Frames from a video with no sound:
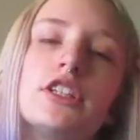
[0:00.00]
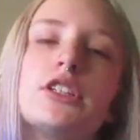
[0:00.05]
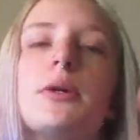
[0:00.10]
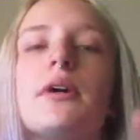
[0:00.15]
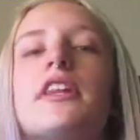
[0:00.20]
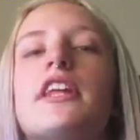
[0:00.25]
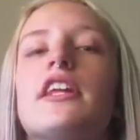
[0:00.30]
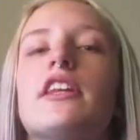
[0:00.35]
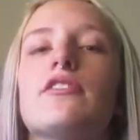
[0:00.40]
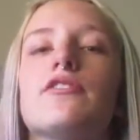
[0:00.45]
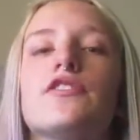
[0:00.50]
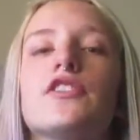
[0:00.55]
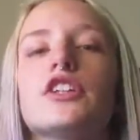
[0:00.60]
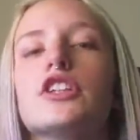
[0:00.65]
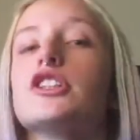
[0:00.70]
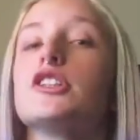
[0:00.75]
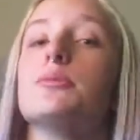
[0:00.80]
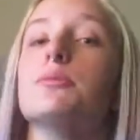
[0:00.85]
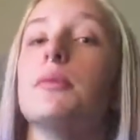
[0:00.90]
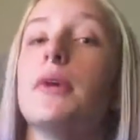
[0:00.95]
So I think the
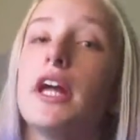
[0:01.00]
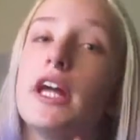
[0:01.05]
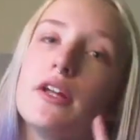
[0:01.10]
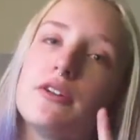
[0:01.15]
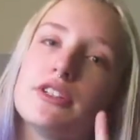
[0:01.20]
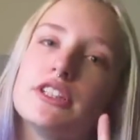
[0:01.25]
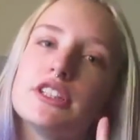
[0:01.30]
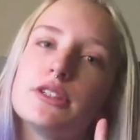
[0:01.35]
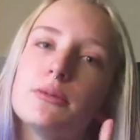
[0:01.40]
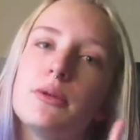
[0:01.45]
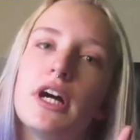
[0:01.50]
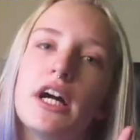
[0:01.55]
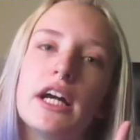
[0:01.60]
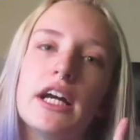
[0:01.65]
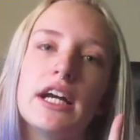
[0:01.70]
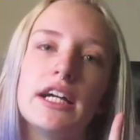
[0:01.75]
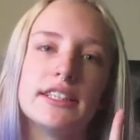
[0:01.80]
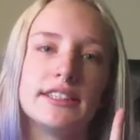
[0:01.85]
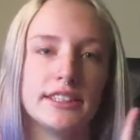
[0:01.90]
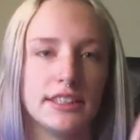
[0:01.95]
first main reason
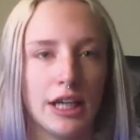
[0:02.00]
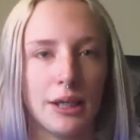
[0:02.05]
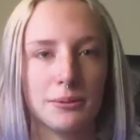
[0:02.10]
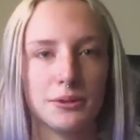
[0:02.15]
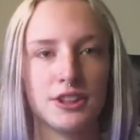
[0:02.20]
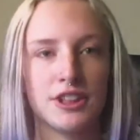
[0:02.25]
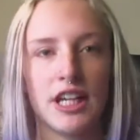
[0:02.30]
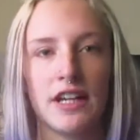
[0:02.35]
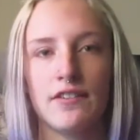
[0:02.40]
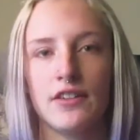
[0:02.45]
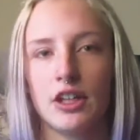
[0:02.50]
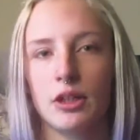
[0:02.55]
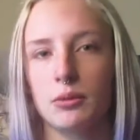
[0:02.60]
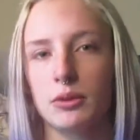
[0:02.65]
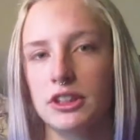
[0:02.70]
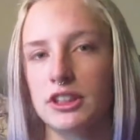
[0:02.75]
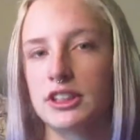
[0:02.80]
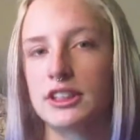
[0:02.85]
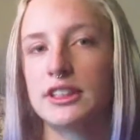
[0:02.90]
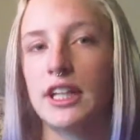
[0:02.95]
why I stopped shaving
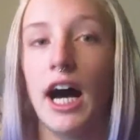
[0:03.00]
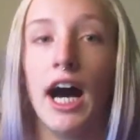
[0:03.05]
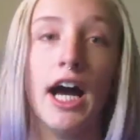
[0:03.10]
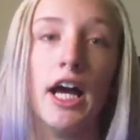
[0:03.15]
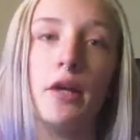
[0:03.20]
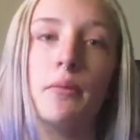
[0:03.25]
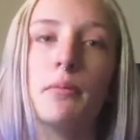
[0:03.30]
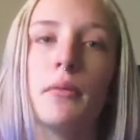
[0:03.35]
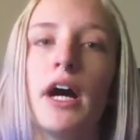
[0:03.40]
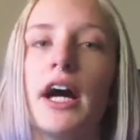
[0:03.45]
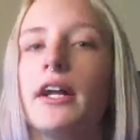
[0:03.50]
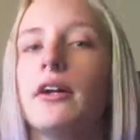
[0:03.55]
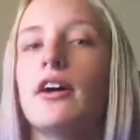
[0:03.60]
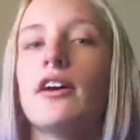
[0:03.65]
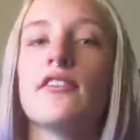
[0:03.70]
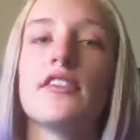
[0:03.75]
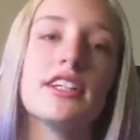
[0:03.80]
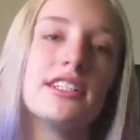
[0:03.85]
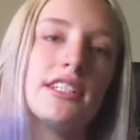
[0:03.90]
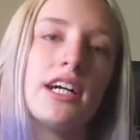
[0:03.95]
was time. I don't
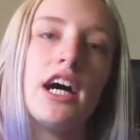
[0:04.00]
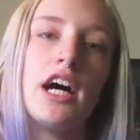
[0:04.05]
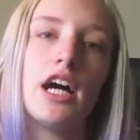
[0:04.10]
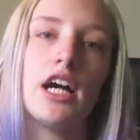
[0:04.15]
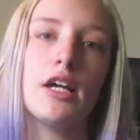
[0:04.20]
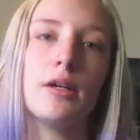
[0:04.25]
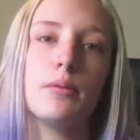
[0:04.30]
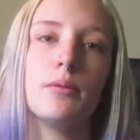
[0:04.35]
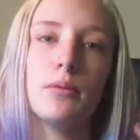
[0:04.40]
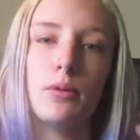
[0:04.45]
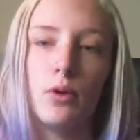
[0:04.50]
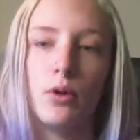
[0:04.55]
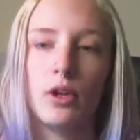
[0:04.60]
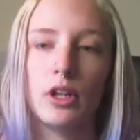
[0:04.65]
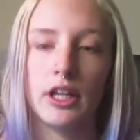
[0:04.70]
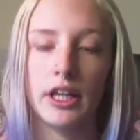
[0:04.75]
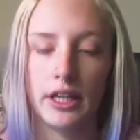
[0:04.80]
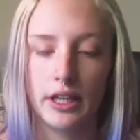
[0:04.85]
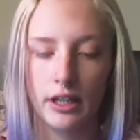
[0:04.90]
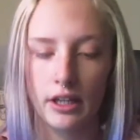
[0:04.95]
have the time, or
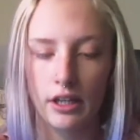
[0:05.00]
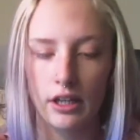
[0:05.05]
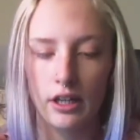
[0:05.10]
the